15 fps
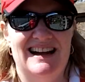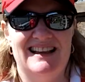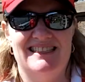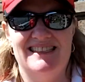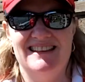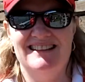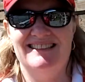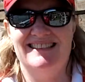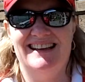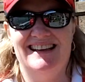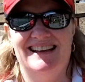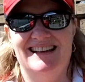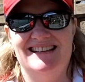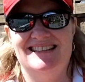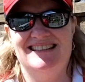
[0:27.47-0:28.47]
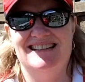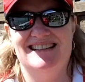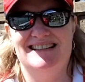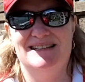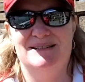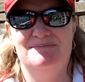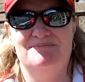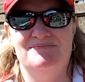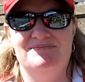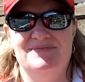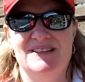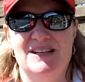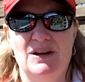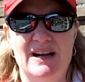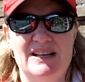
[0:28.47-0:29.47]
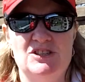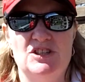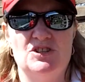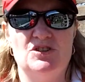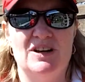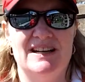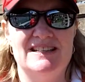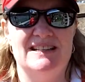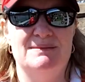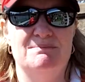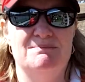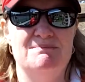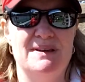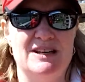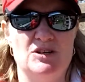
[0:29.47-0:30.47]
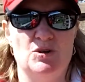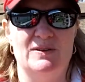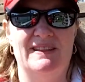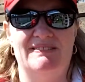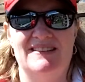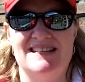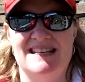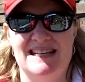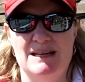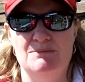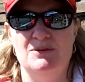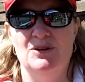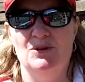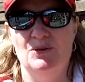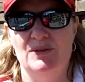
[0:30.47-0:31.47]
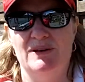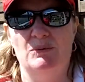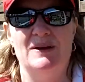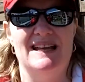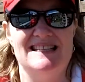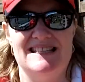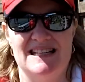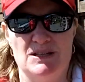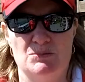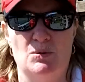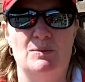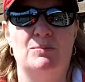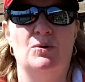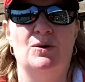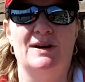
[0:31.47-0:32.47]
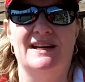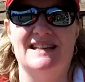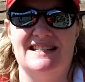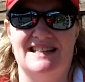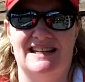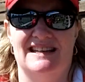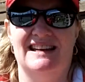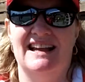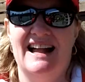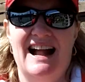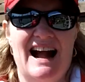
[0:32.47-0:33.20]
I think that, you know, I just tried to make sure that the team knew that we had 6 more points, and